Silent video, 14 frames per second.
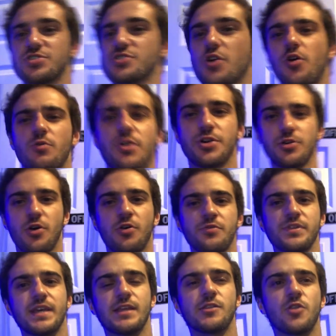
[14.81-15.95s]
saltwater
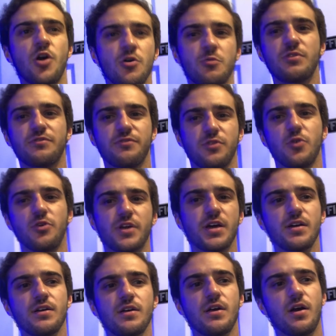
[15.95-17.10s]
only in Longwood,
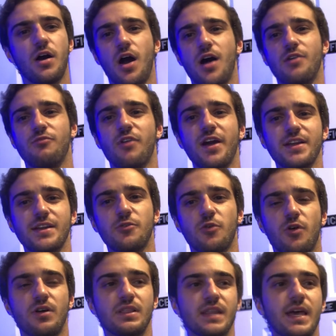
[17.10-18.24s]
Florida, uh, right near
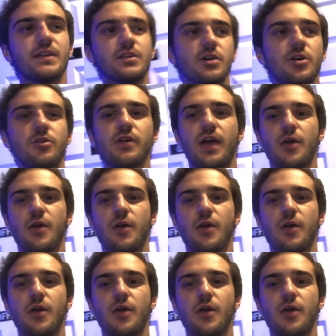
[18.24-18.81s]
Orlando.